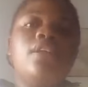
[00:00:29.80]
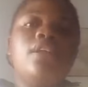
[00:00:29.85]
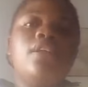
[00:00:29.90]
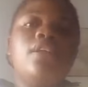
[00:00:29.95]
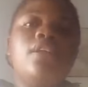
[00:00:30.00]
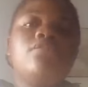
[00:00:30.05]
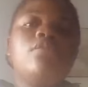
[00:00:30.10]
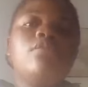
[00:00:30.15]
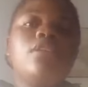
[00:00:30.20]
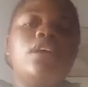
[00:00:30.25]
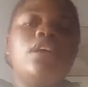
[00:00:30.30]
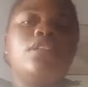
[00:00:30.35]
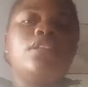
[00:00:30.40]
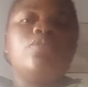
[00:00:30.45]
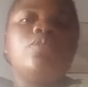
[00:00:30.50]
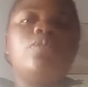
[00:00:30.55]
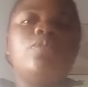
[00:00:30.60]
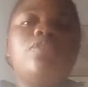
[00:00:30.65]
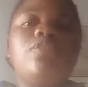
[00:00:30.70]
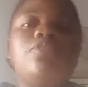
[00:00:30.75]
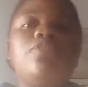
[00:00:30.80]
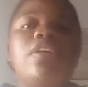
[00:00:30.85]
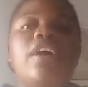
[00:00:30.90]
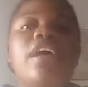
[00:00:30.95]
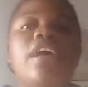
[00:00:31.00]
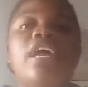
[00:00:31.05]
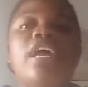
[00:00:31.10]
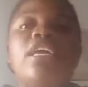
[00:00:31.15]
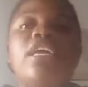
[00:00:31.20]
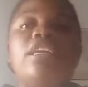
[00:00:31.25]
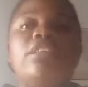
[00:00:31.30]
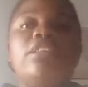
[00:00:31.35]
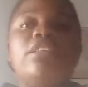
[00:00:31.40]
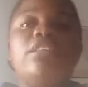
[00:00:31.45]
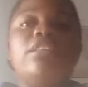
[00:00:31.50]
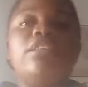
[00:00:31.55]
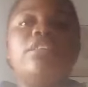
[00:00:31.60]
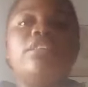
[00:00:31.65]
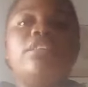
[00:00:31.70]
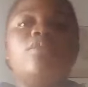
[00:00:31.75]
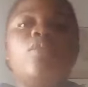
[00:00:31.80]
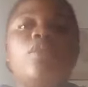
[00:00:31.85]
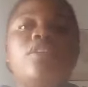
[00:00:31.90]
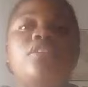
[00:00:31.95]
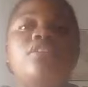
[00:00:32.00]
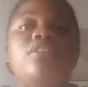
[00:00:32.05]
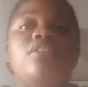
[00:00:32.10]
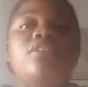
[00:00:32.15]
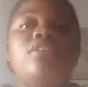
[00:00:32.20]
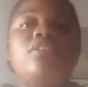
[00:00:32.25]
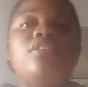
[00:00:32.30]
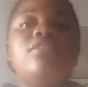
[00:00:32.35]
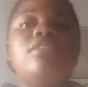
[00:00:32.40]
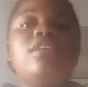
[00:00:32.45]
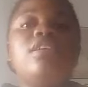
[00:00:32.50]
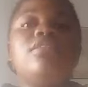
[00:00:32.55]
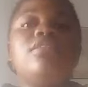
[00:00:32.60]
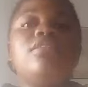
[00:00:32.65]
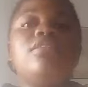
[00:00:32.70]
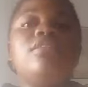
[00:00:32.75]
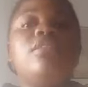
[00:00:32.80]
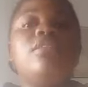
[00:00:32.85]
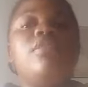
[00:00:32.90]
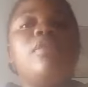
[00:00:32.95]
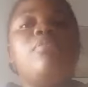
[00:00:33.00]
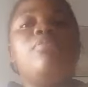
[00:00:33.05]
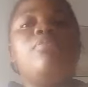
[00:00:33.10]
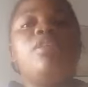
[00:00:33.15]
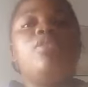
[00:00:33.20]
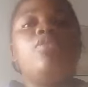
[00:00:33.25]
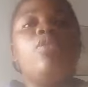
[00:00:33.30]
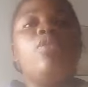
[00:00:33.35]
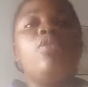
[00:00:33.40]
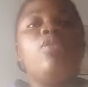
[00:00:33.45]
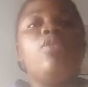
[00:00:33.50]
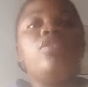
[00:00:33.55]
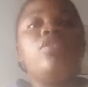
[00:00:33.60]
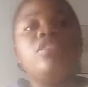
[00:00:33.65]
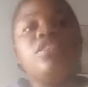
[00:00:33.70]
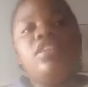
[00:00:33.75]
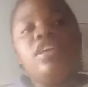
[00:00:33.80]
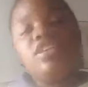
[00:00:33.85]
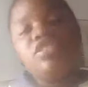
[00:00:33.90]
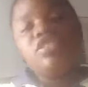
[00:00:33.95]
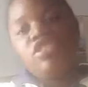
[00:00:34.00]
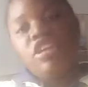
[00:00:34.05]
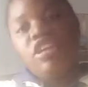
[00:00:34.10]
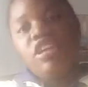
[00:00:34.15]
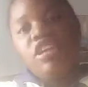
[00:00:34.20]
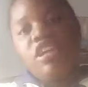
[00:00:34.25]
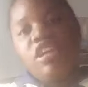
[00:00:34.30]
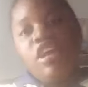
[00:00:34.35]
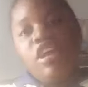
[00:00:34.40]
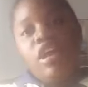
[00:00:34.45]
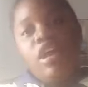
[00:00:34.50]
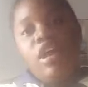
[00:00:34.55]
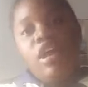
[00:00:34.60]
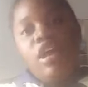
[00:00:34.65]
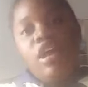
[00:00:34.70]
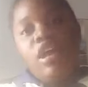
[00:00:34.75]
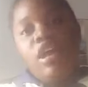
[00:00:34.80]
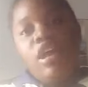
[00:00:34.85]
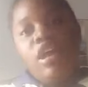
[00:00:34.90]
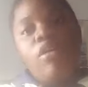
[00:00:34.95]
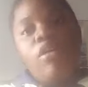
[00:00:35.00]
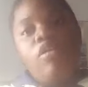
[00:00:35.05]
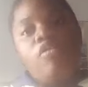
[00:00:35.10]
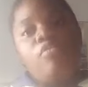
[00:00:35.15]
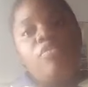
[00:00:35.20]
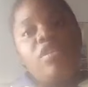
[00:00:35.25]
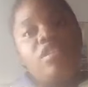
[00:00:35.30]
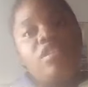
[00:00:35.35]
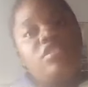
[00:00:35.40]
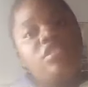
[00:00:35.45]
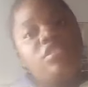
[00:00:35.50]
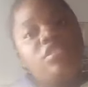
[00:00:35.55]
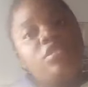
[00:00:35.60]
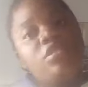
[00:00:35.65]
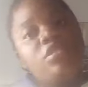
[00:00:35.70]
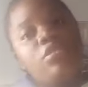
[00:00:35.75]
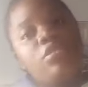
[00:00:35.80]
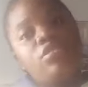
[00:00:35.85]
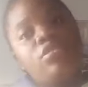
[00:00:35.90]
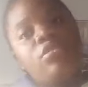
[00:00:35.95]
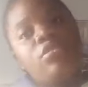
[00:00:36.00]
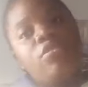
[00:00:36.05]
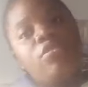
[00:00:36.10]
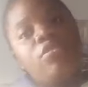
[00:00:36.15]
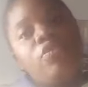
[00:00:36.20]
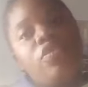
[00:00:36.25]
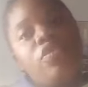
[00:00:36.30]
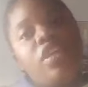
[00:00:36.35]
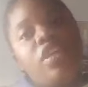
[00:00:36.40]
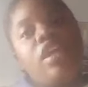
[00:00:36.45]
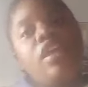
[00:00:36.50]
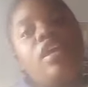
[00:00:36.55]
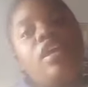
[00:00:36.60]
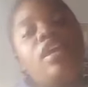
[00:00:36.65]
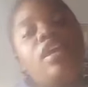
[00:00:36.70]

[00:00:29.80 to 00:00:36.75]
let's look at what fire is. So it is just the rapid oxidation of materials of the